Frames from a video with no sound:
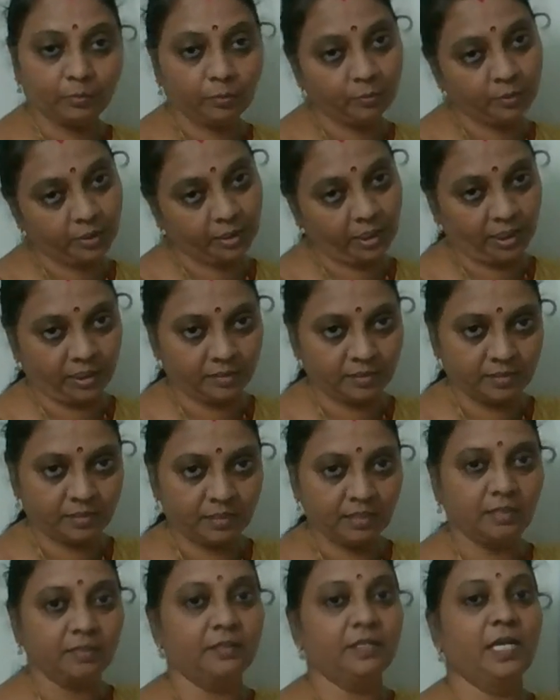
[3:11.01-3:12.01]
cookies
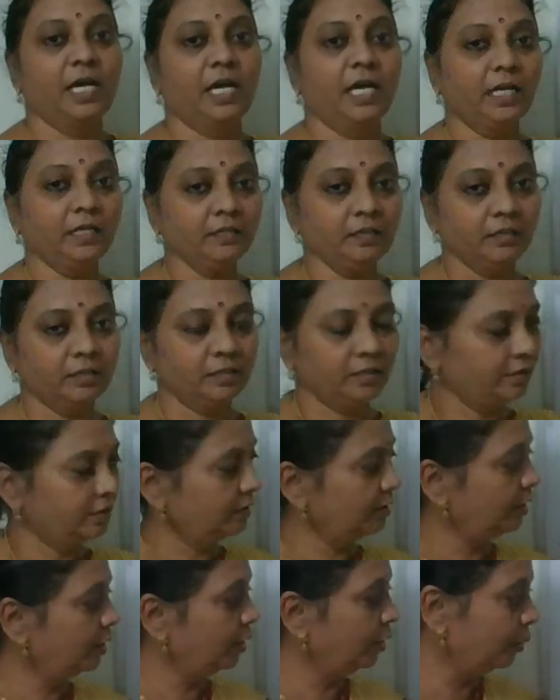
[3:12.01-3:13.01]
than
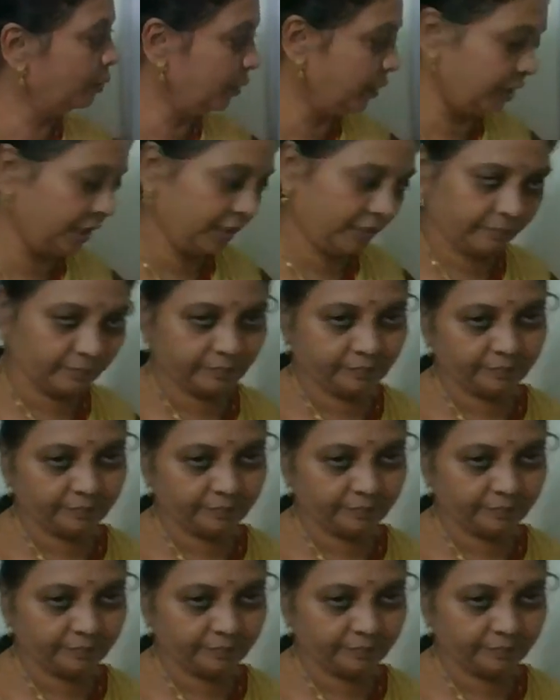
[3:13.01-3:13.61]
we.